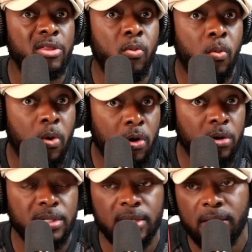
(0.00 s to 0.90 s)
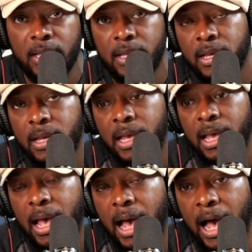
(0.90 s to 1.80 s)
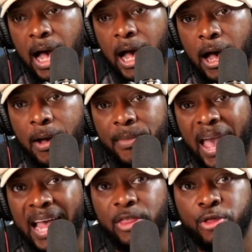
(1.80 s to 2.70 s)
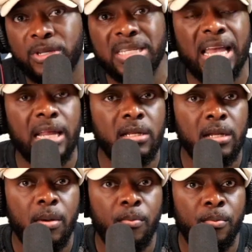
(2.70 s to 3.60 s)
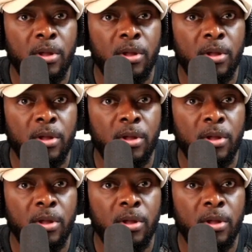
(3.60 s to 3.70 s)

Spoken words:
in the world. At $13